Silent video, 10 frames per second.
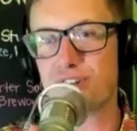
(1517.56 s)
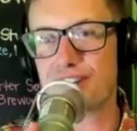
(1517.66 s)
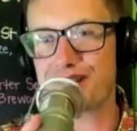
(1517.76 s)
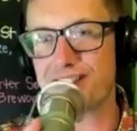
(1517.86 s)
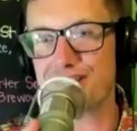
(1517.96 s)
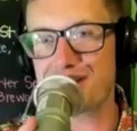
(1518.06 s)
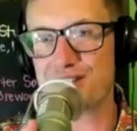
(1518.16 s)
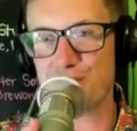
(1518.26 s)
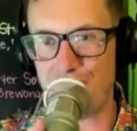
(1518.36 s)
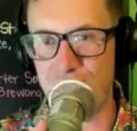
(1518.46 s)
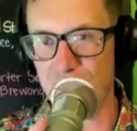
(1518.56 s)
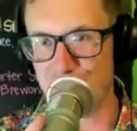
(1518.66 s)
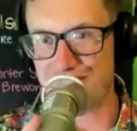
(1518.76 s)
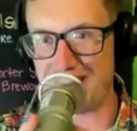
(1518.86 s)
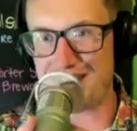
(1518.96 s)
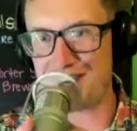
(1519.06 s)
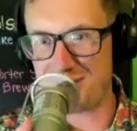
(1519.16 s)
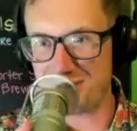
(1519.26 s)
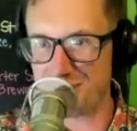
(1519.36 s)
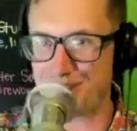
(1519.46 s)
bring these walls
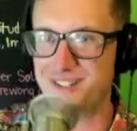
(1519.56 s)
down.